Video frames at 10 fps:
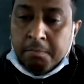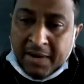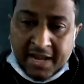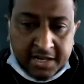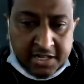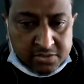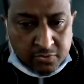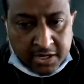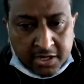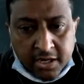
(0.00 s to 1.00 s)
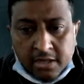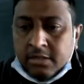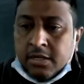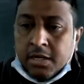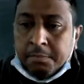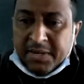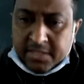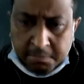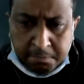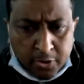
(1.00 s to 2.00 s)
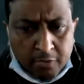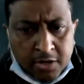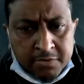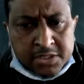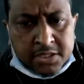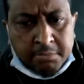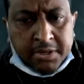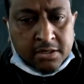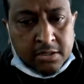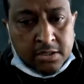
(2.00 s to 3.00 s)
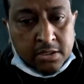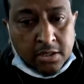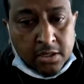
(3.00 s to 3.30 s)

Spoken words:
plan is working, but some problem is coming.